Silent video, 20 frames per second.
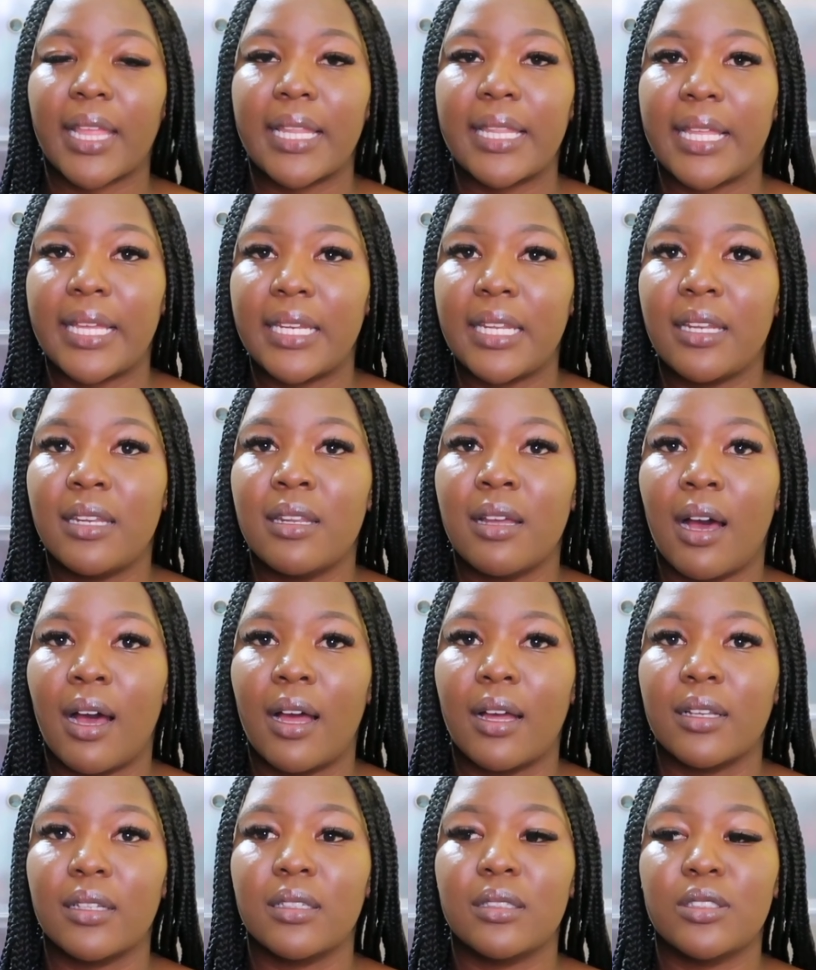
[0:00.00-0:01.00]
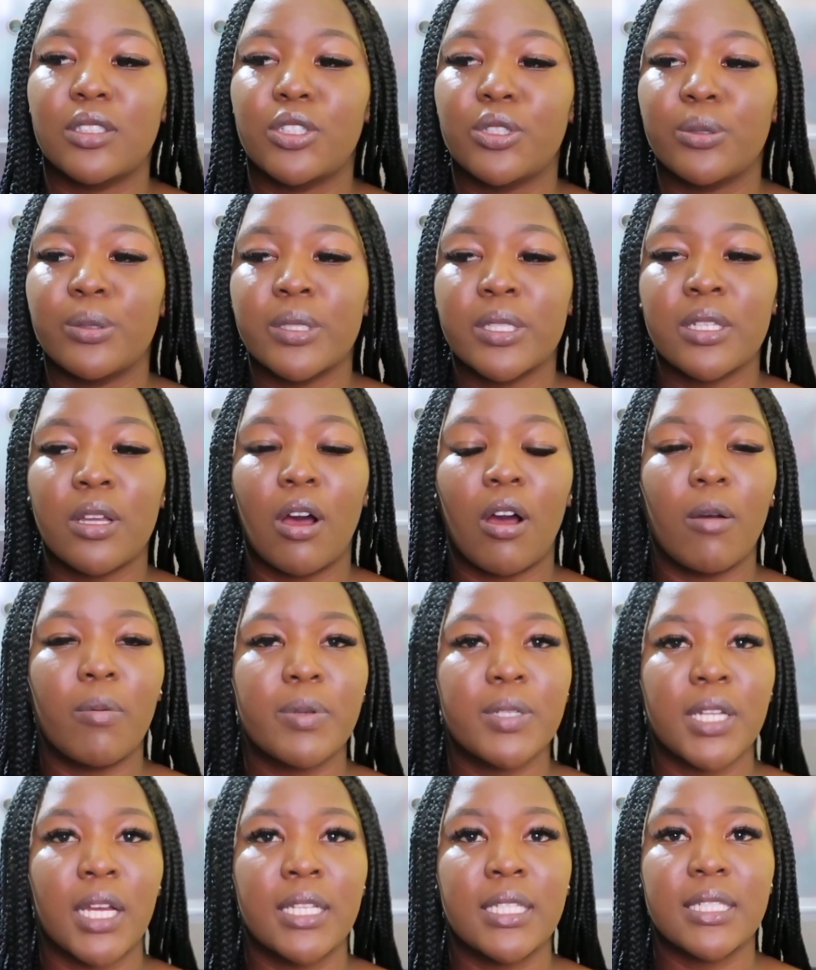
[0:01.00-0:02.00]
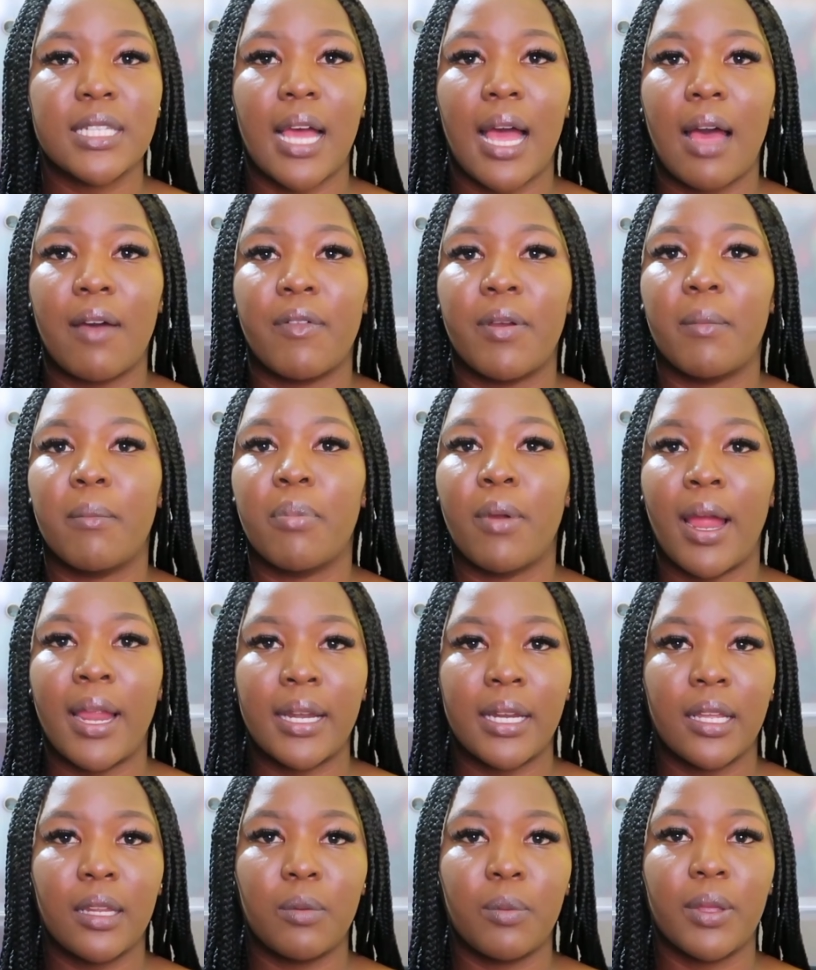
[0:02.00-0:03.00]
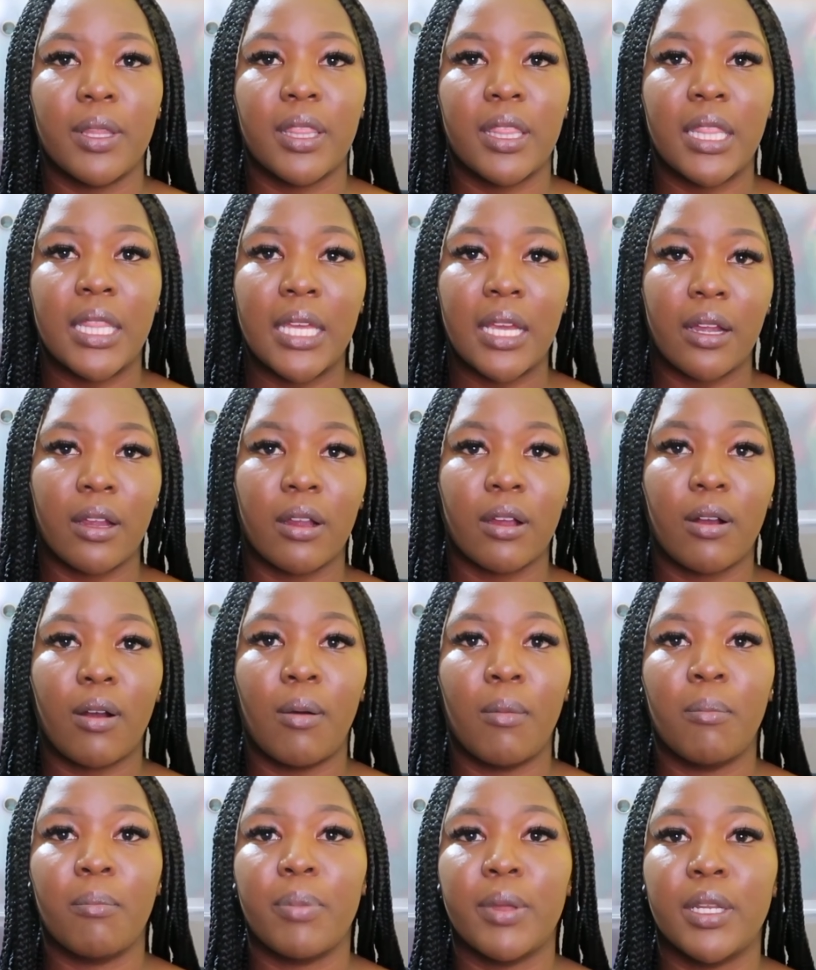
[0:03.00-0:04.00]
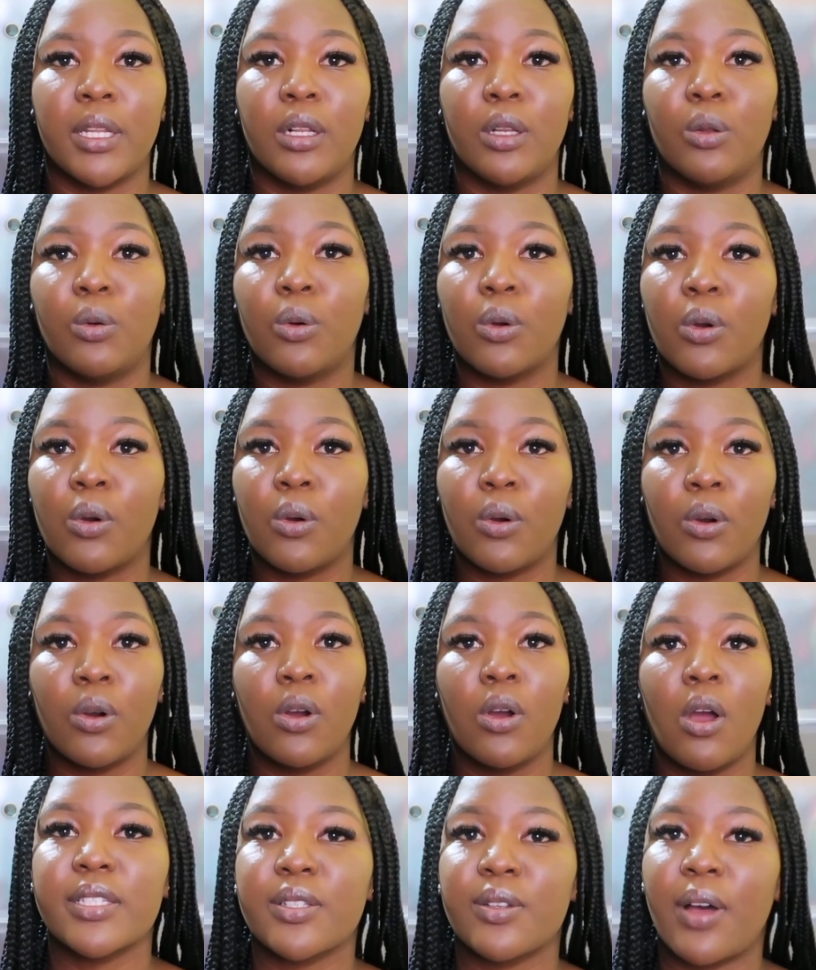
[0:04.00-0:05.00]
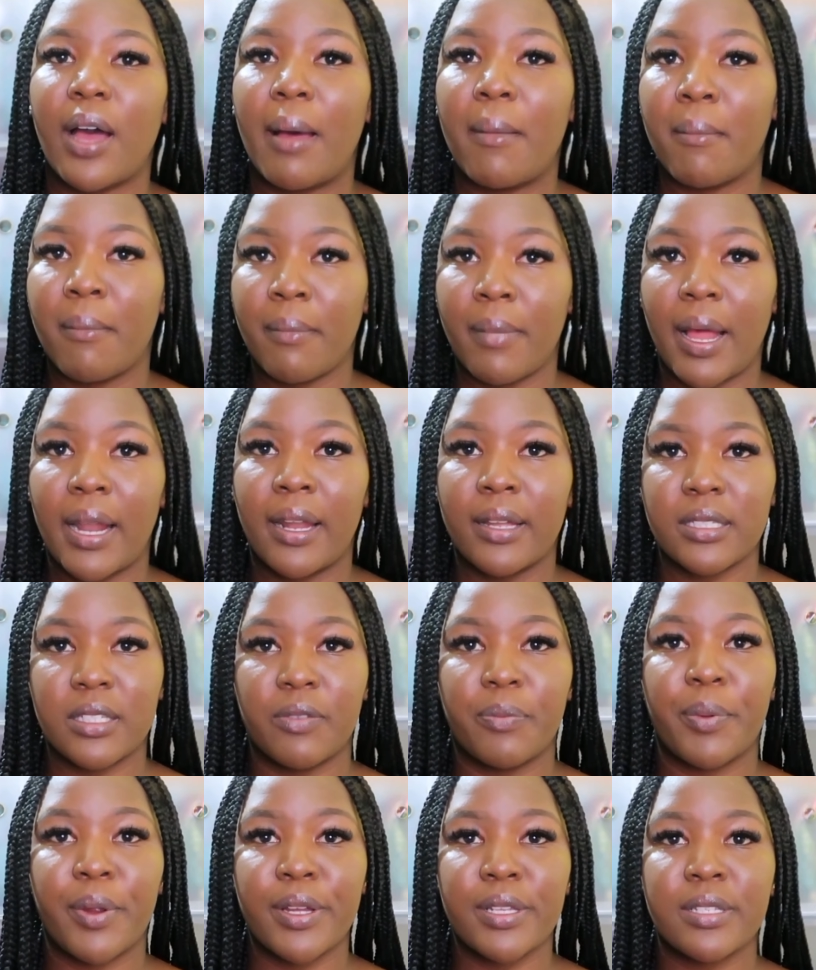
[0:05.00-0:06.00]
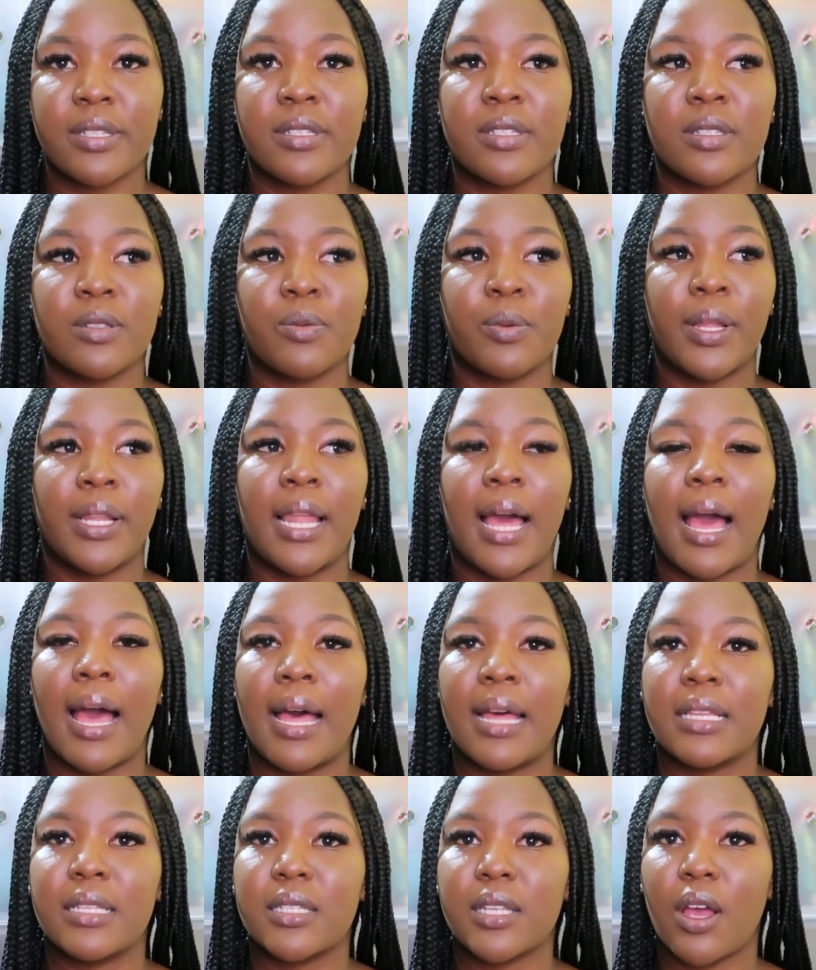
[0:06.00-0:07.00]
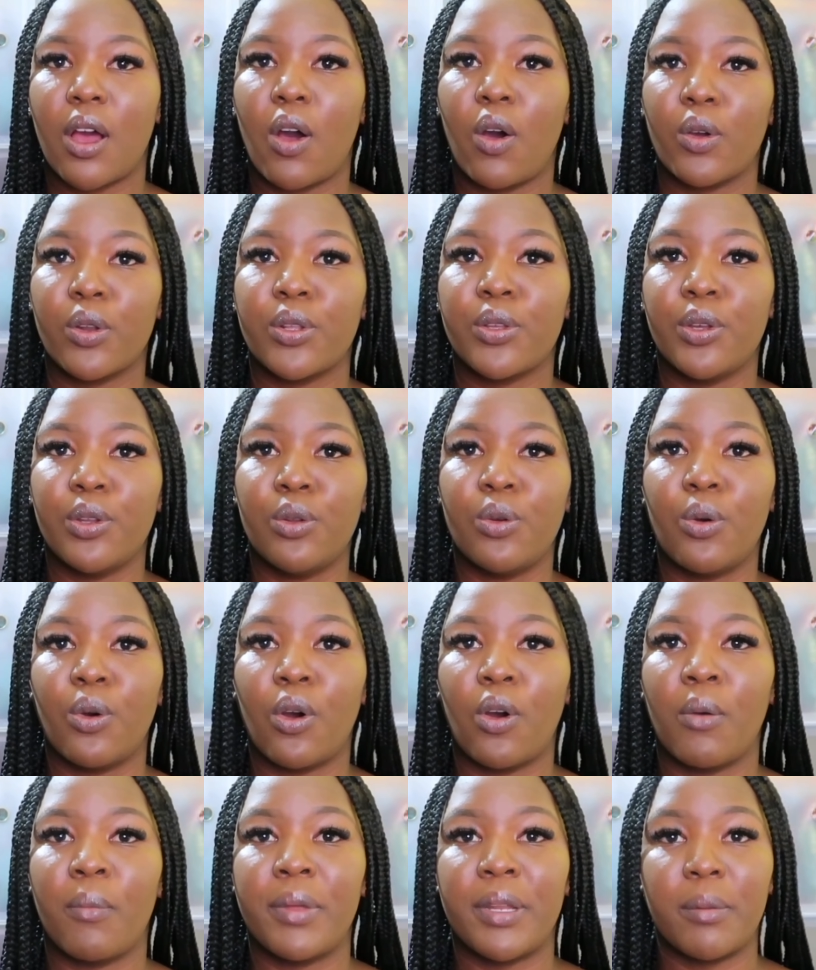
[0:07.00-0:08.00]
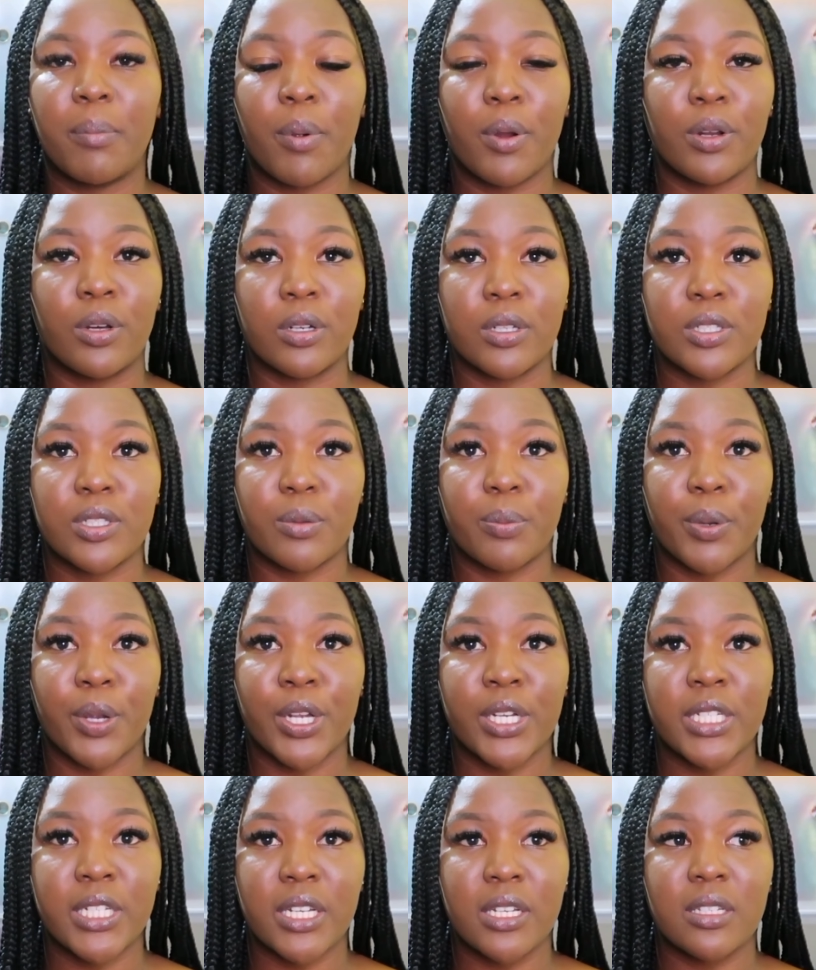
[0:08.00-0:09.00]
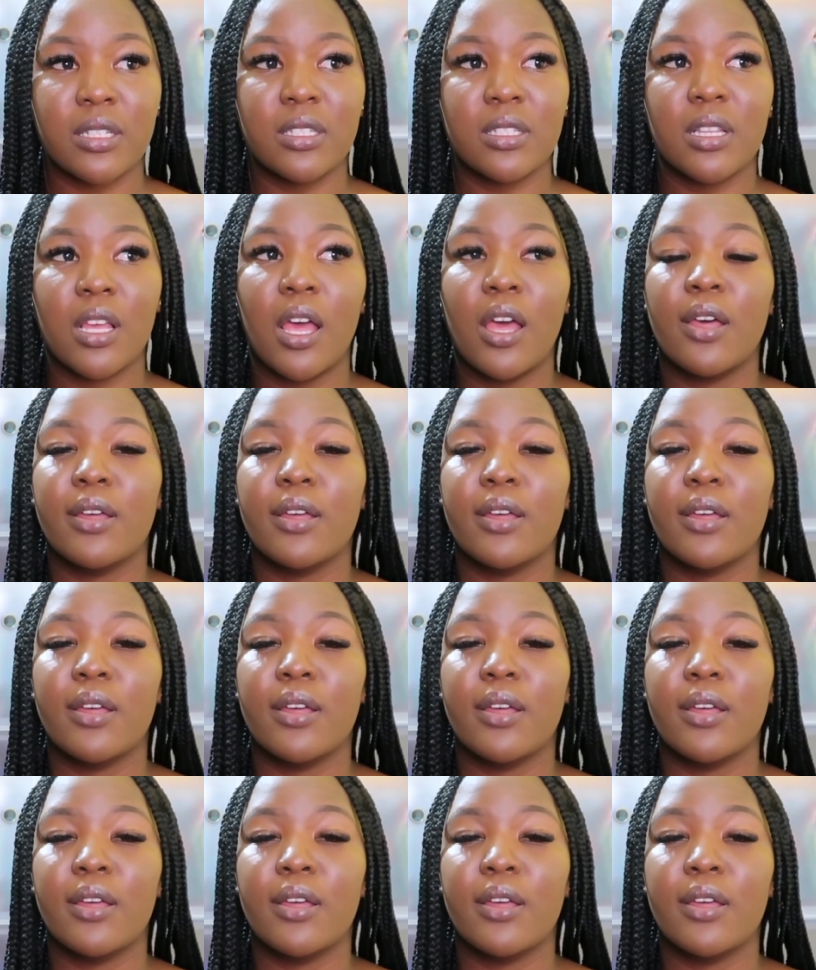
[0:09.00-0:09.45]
they did not choose the option to have it branded with their company logo. So a lot of persons will ask, how do you know how many products to purchase?